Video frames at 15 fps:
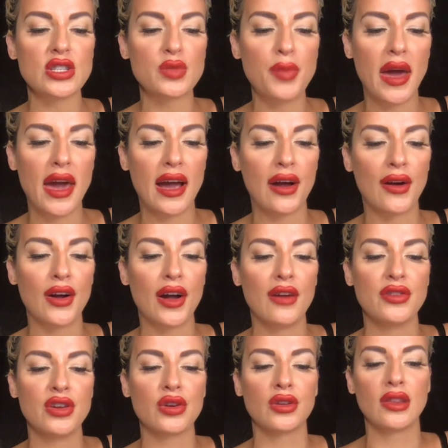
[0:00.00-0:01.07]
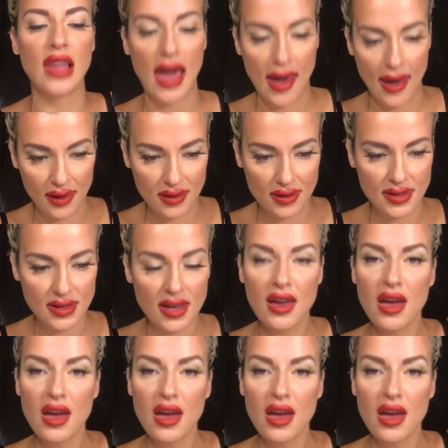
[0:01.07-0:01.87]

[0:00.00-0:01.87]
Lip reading: pair of your legs?